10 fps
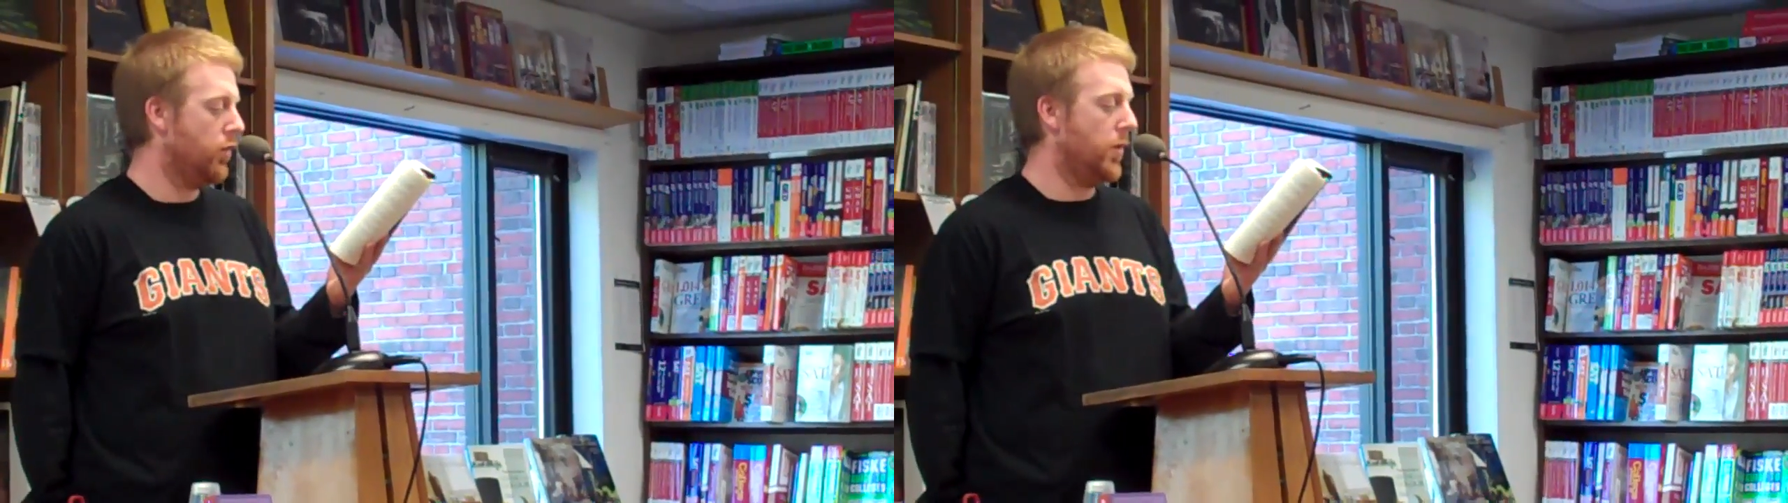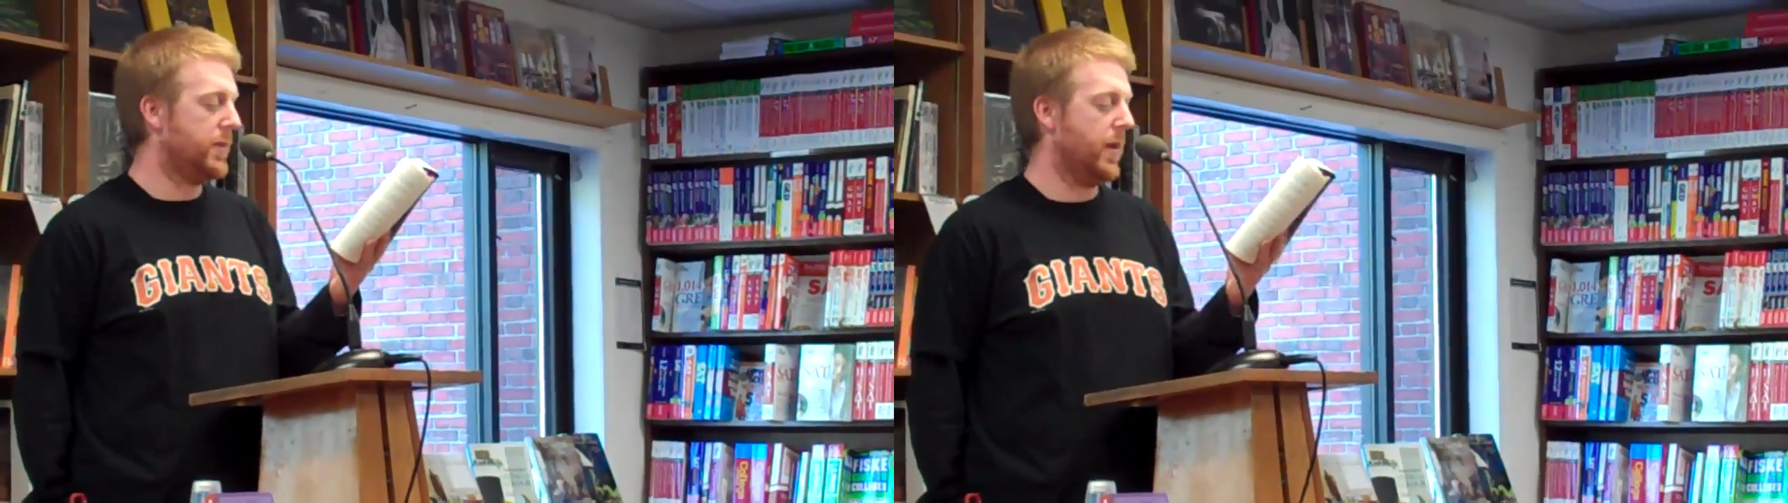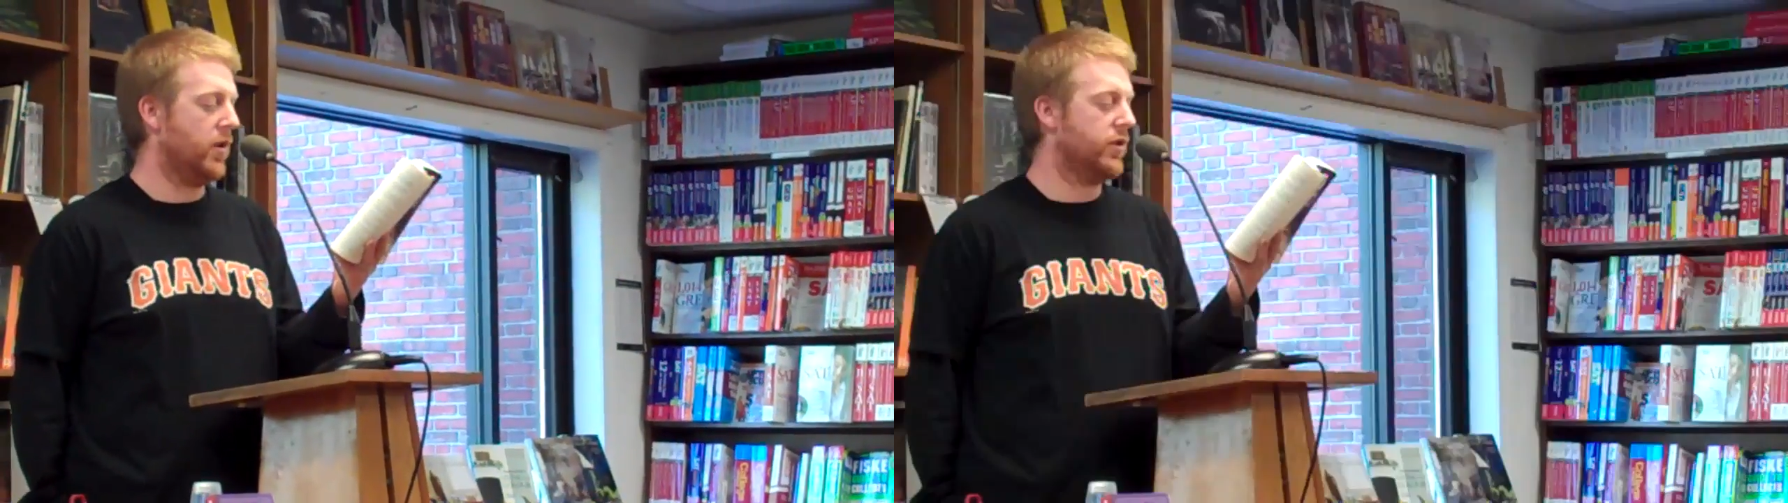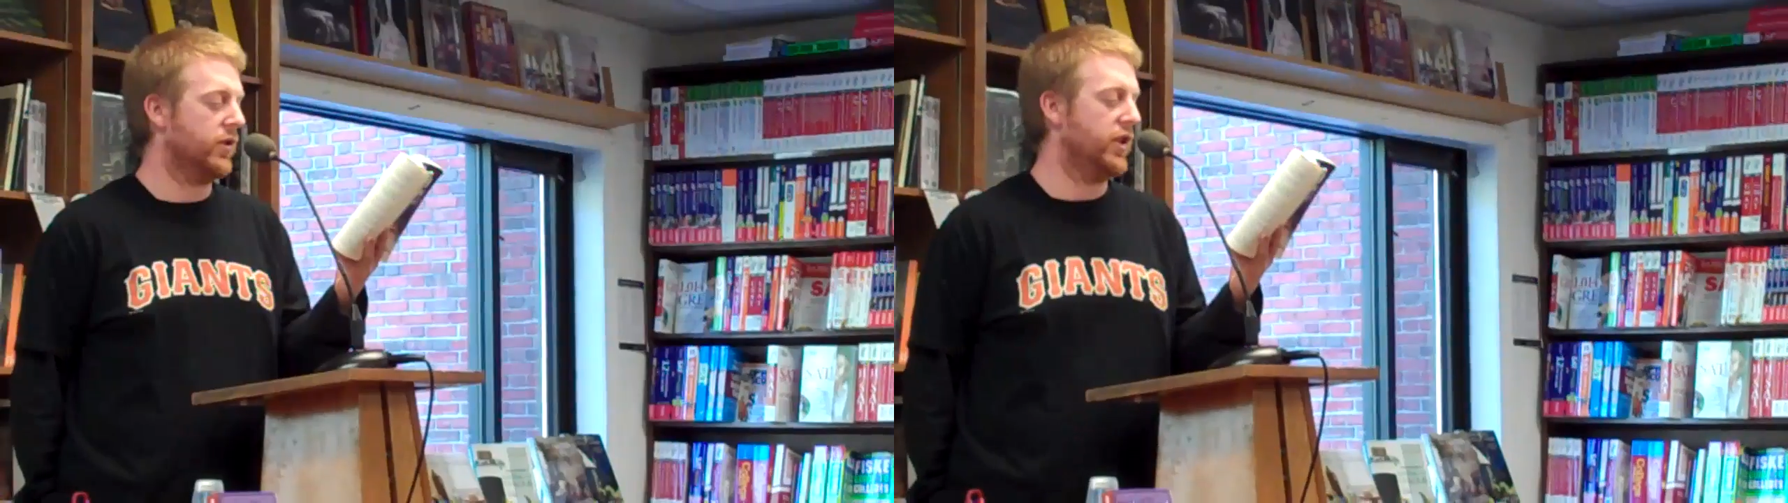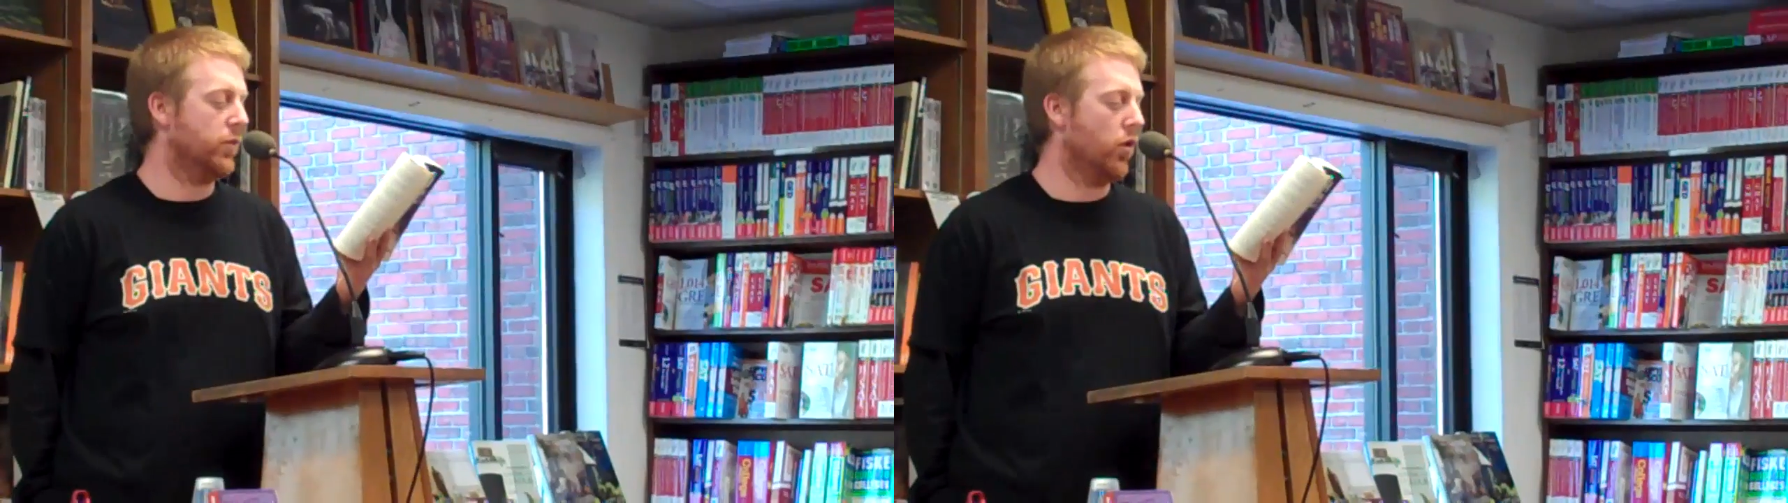Robespierre
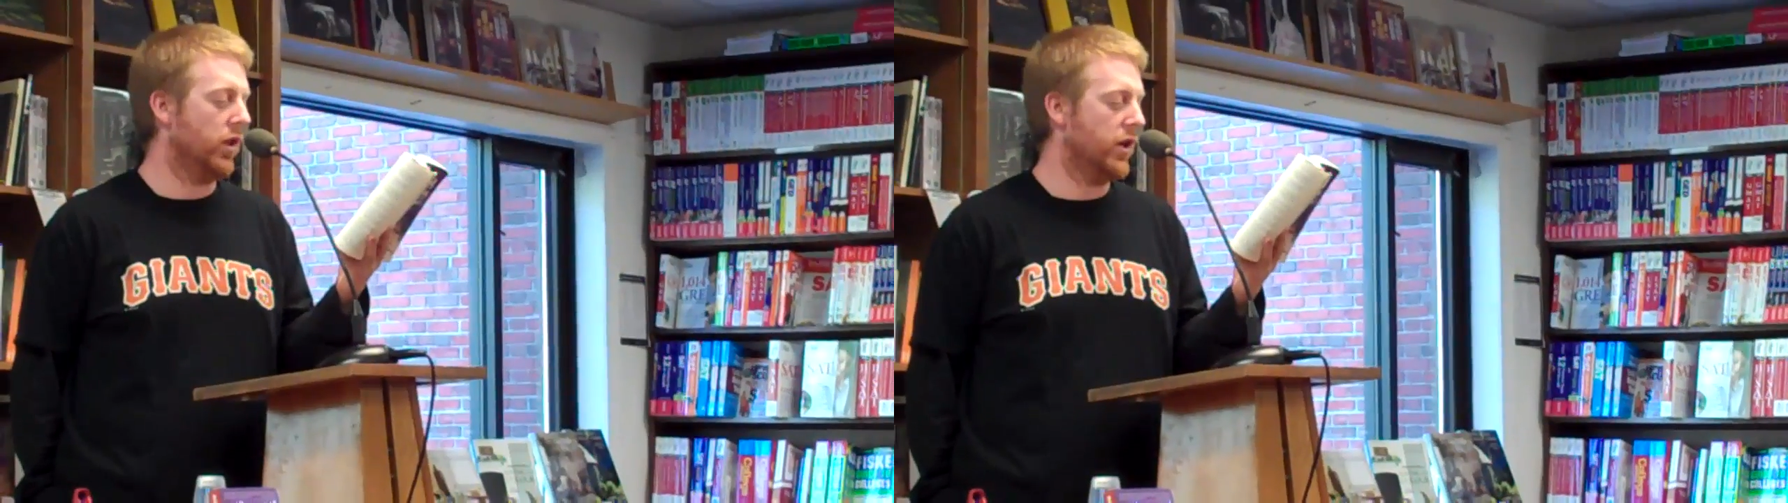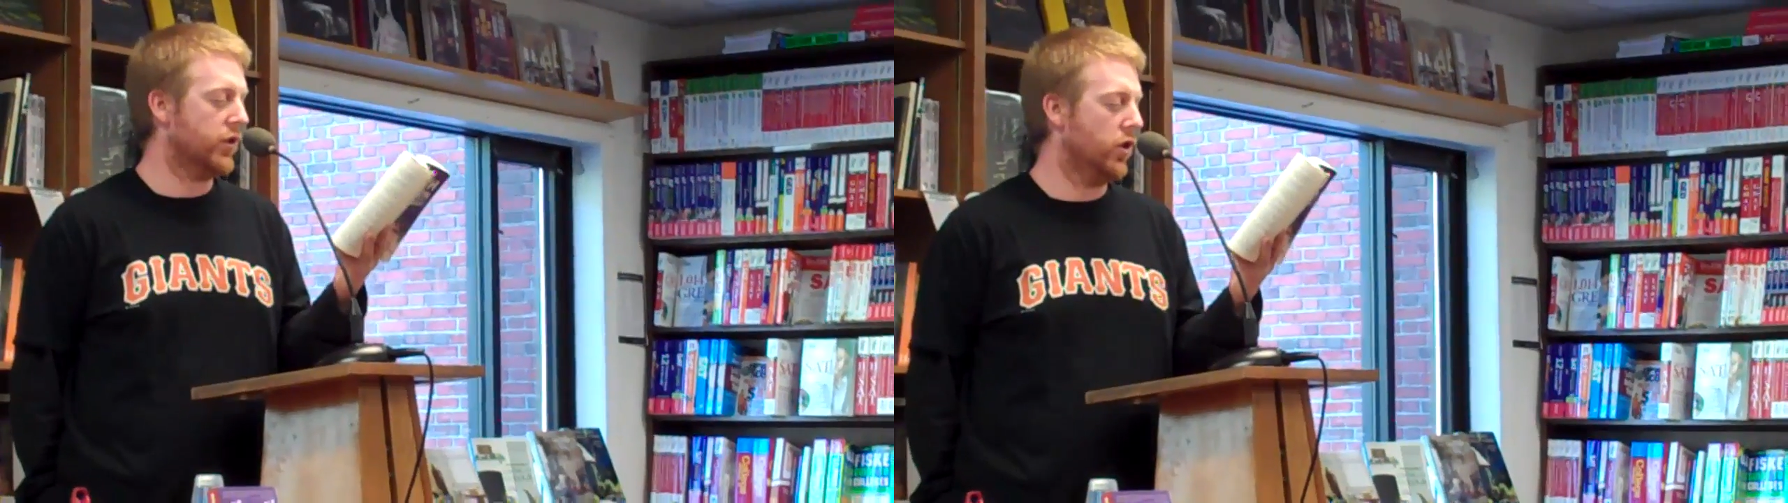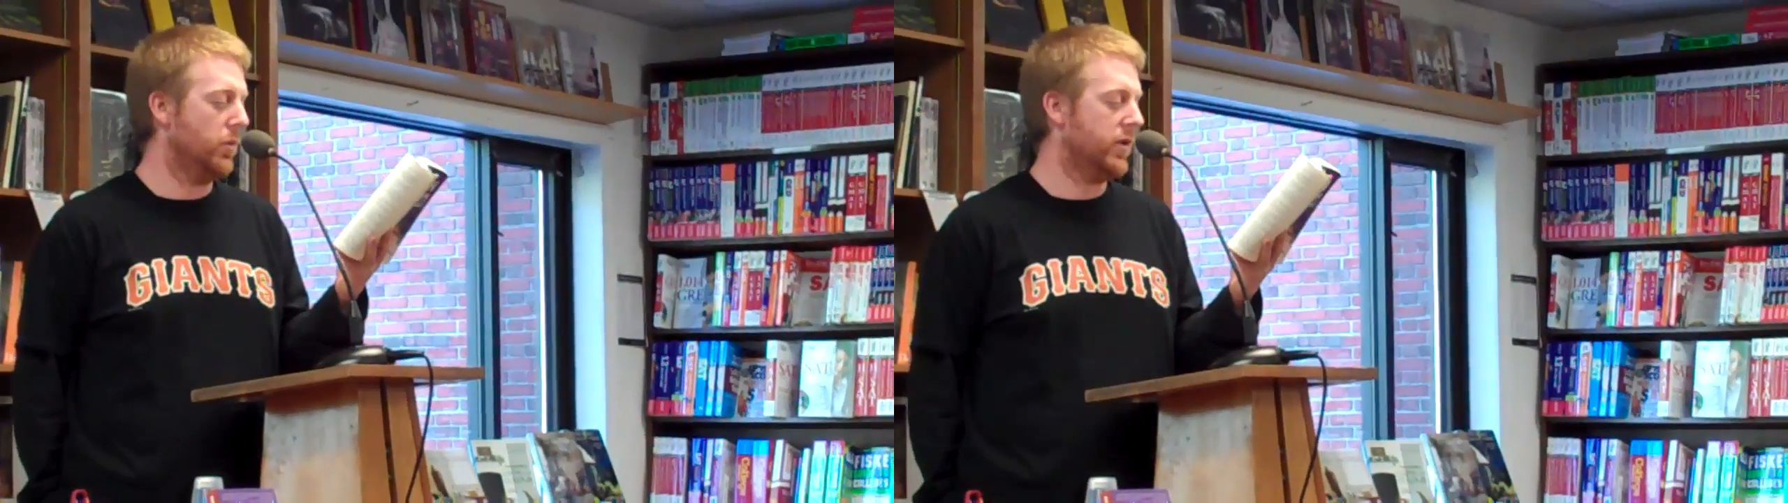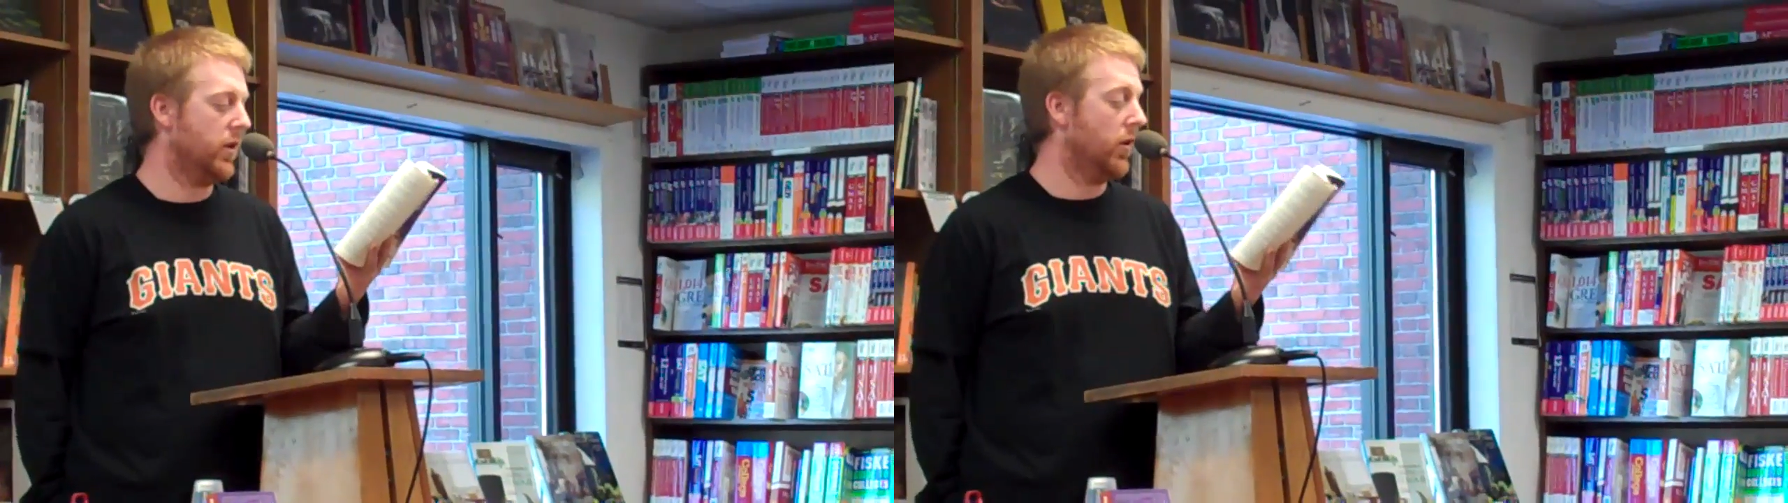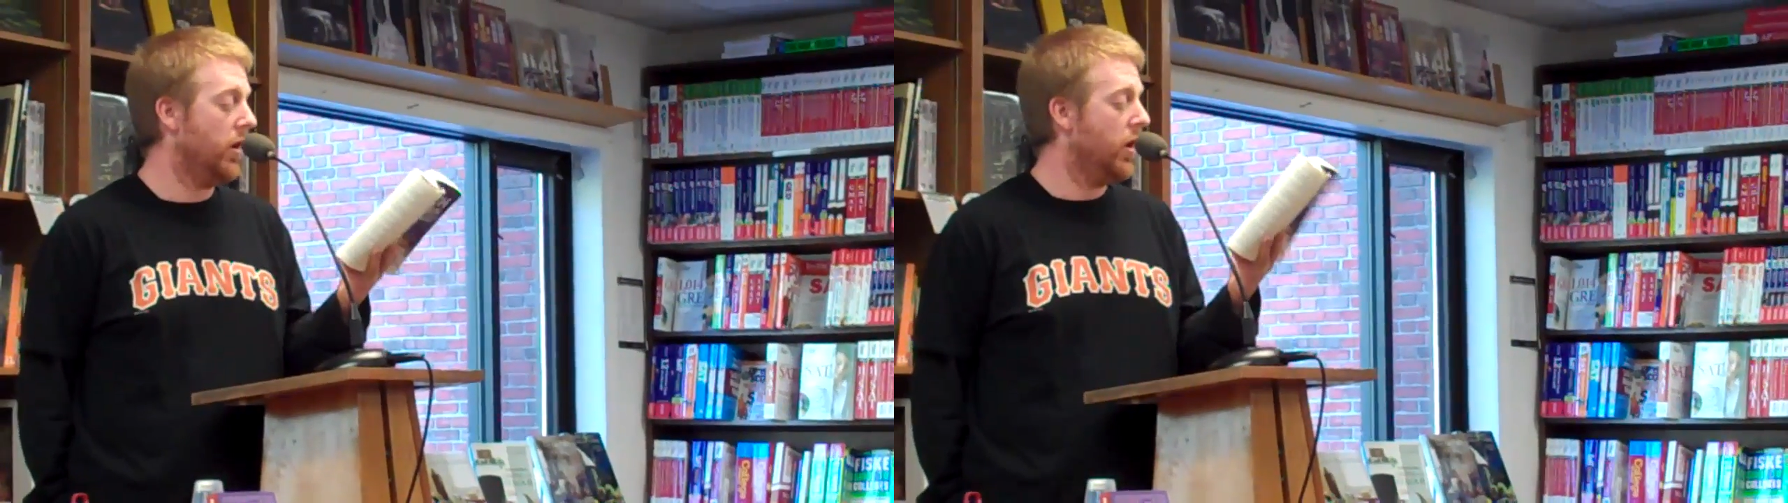took these war letters home with
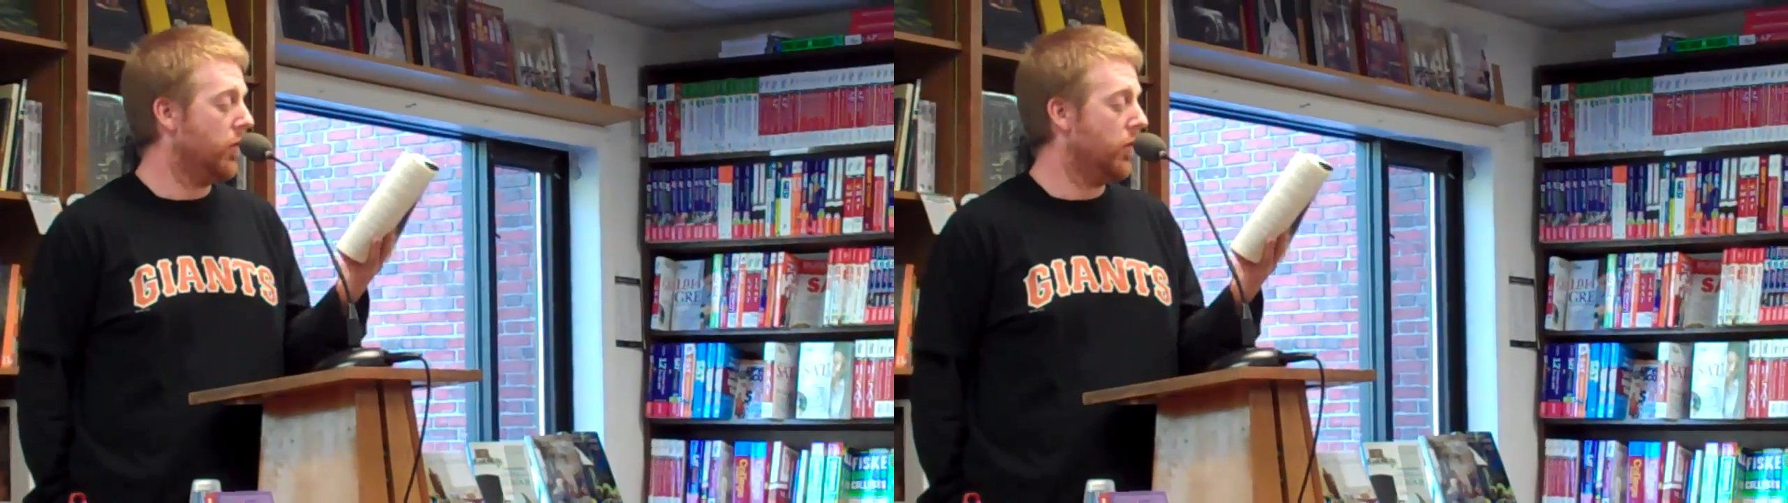her,